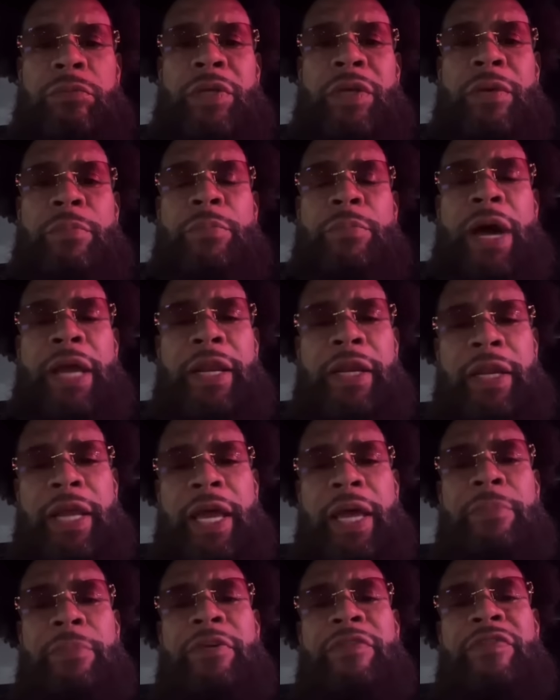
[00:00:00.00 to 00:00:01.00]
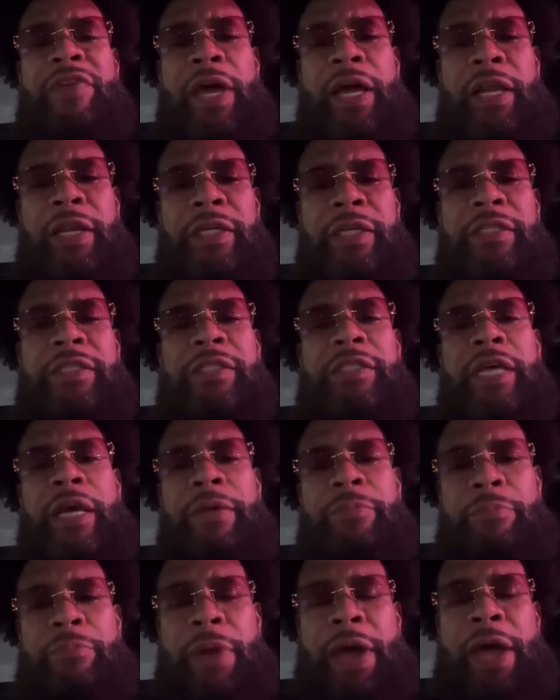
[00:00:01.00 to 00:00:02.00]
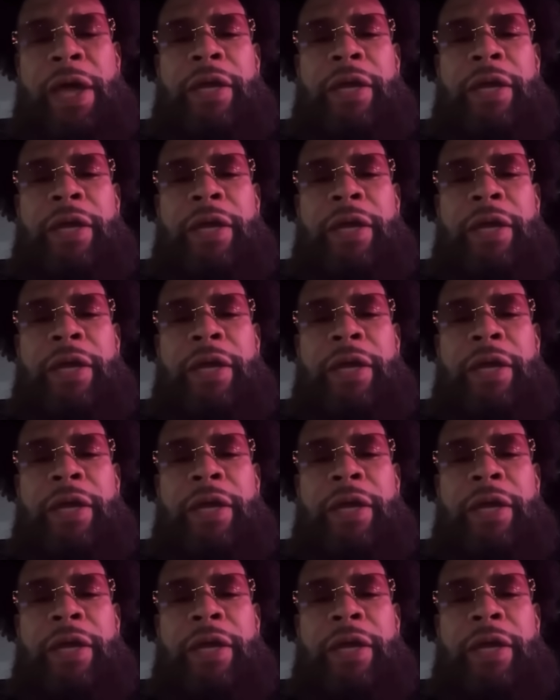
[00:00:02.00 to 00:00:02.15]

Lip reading: by the name of Ellie Seckbach.